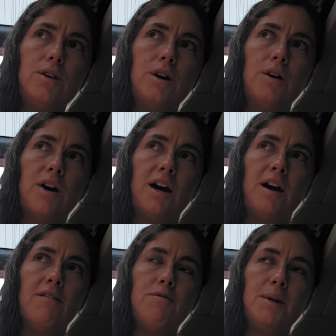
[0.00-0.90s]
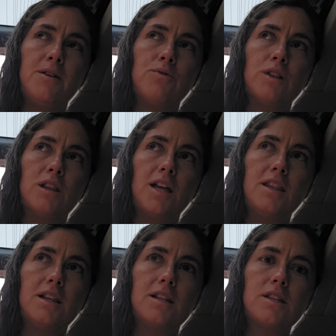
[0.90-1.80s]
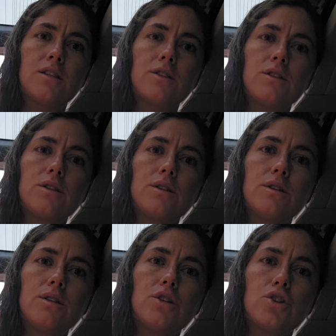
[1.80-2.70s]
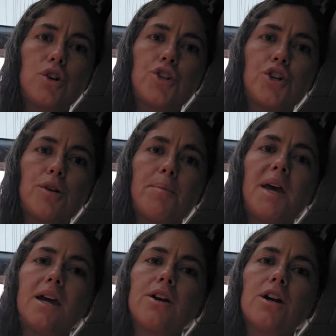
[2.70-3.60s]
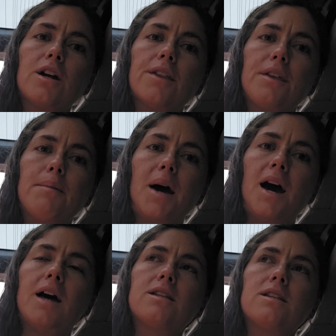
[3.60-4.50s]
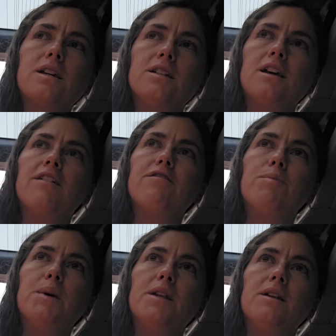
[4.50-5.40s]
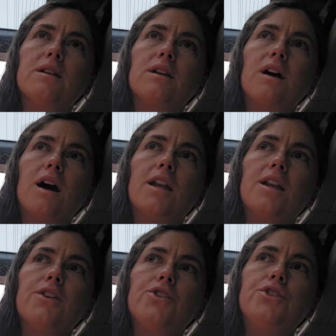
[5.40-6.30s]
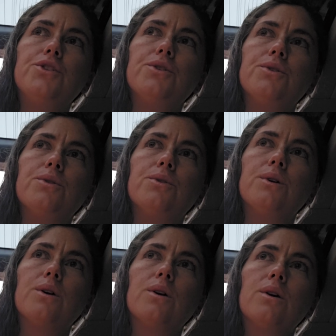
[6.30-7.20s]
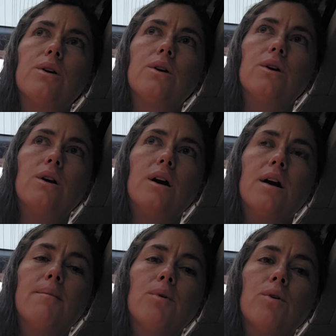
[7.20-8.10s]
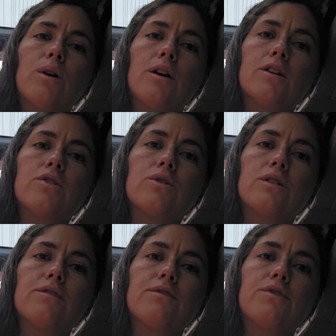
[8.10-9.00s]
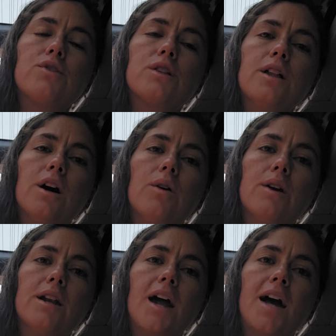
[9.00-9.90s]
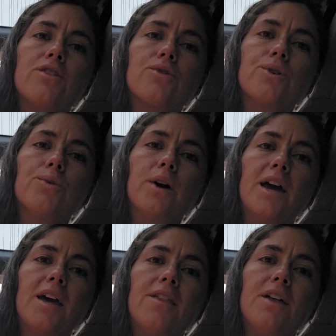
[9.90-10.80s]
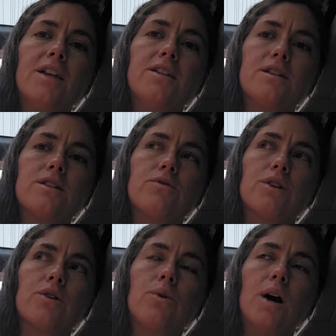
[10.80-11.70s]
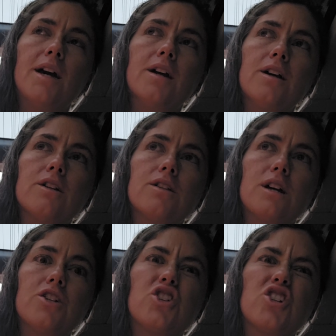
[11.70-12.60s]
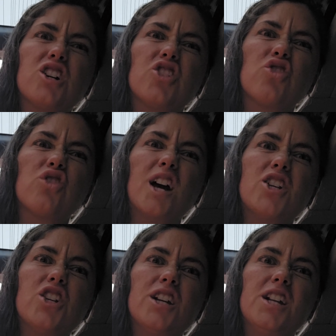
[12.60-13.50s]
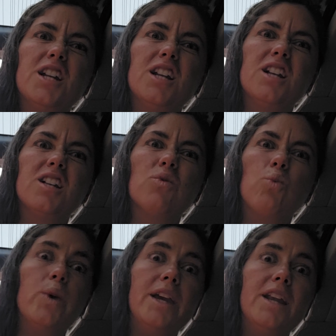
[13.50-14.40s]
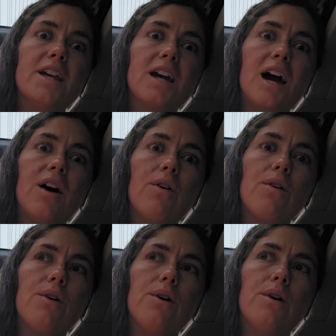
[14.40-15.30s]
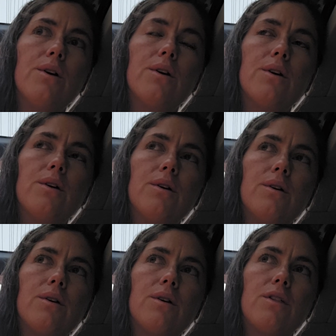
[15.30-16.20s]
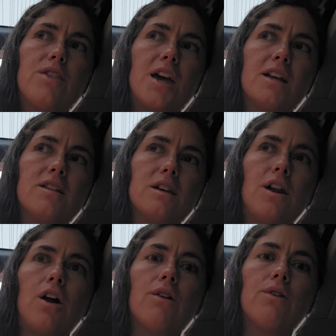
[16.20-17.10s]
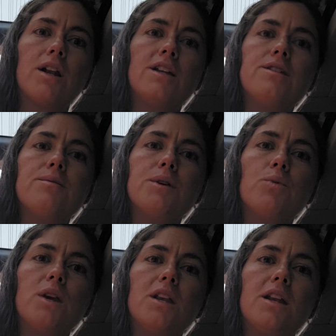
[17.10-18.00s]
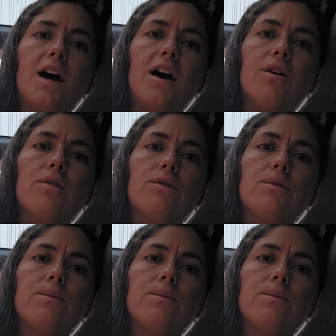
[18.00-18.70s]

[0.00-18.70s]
I've been a relentless searcher, picker in the past, and have been guided to a more sort of slow and natural way that doesn't require such aggression in weeding out things that aren't ready to be weeded out.